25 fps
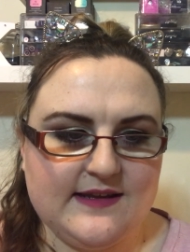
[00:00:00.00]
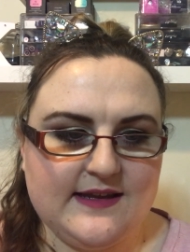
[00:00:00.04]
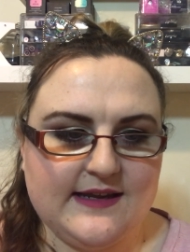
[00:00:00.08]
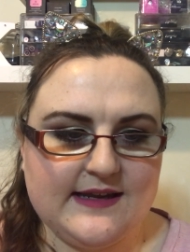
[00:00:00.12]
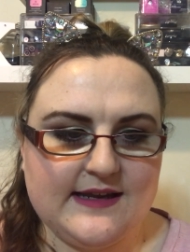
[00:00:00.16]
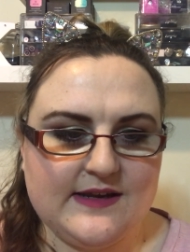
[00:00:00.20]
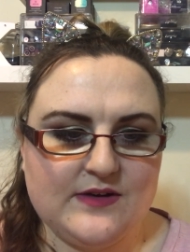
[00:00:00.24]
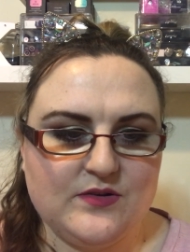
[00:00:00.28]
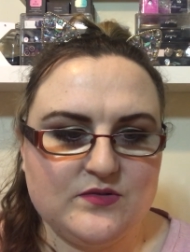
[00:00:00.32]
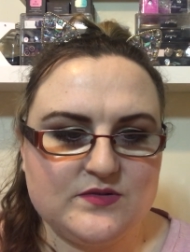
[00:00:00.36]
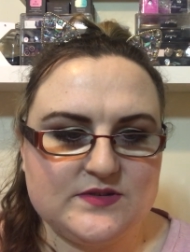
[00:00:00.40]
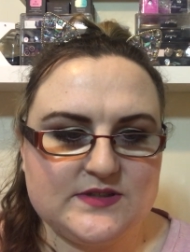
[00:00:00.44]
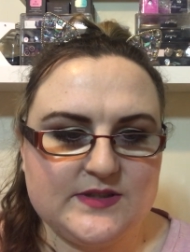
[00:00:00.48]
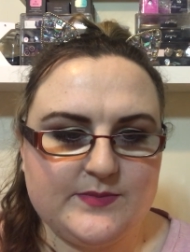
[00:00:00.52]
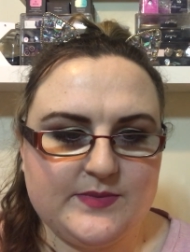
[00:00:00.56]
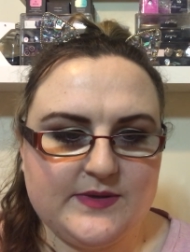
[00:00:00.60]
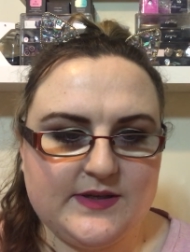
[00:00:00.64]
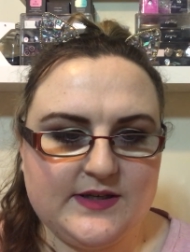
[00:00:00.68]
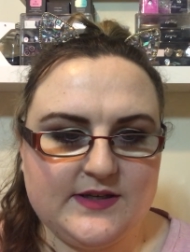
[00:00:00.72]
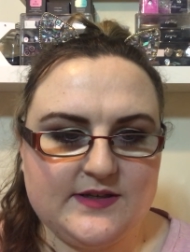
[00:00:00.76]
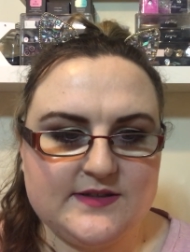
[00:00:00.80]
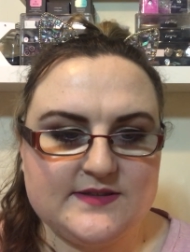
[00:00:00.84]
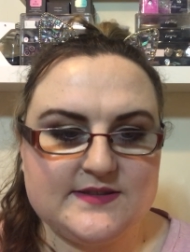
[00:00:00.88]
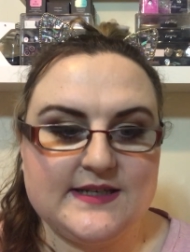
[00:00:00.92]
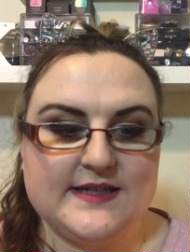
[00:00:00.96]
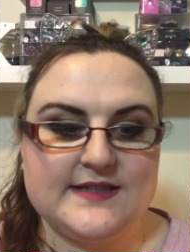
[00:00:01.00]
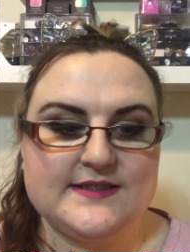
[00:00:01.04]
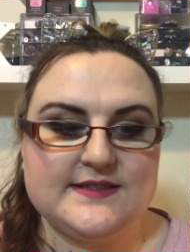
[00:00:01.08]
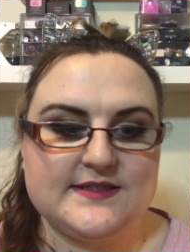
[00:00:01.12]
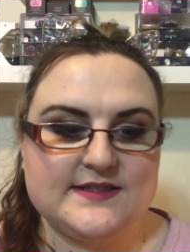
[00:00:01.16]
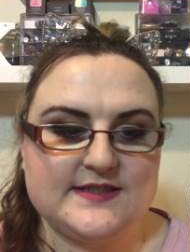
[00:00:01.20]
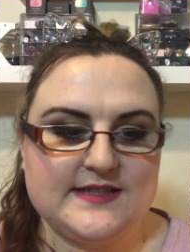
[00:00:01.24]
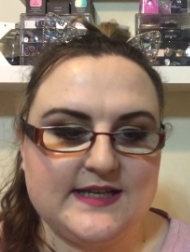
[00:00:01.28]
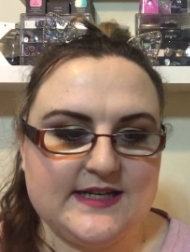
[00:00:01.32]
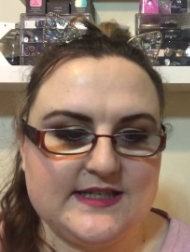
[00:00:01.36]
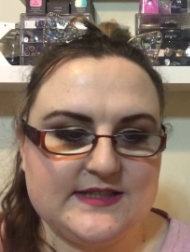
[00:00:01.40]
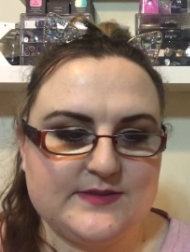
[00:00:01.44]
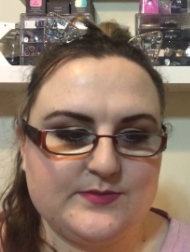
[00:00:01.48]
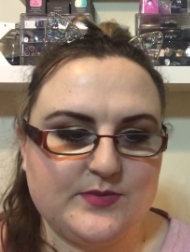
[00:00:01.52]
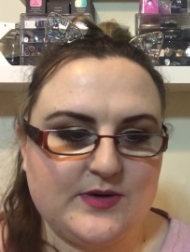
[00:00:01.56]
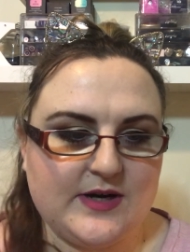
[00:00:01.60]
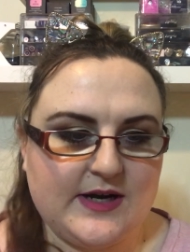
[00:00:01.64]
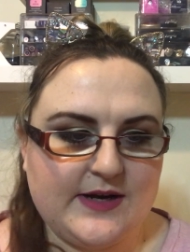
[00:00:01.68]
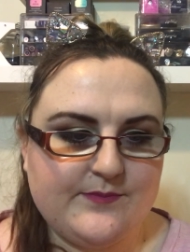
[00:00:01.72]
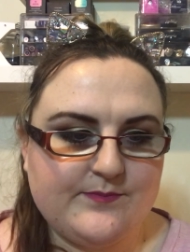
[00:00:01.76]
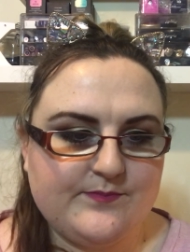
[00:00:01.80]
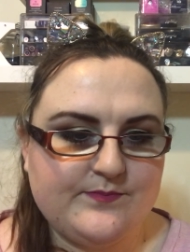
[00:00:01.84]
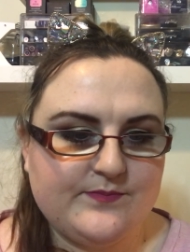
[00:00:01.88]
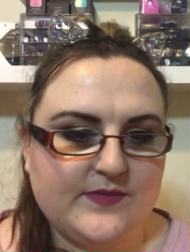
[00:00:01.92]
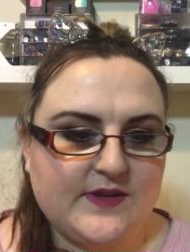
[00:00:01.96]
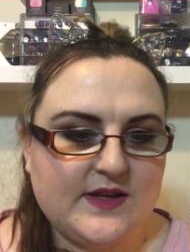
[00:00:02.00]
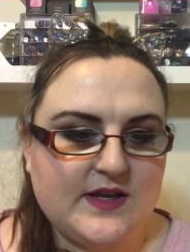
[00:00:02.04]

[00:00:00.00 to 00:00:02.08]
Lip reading: It can also be used as a setting spray.